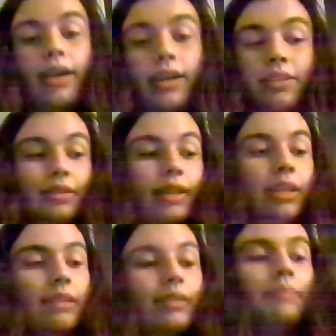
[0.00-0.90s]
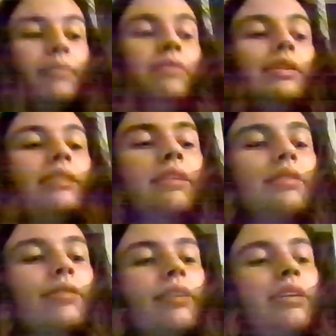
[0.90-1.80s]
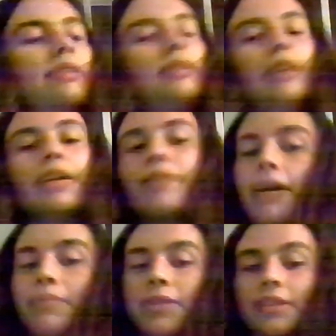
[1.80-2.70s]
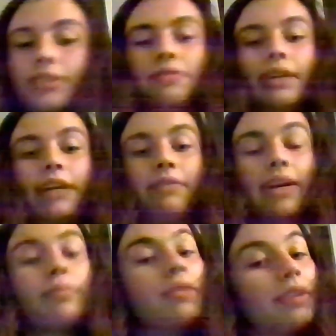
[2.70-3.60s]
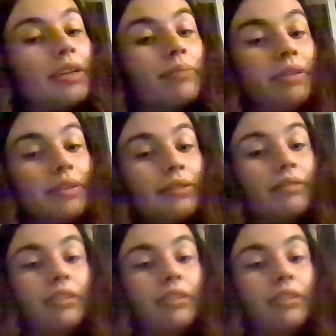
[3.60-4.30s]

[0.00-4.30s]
So the next step, you want to take your cling wrap or your saran wrap or your balloon,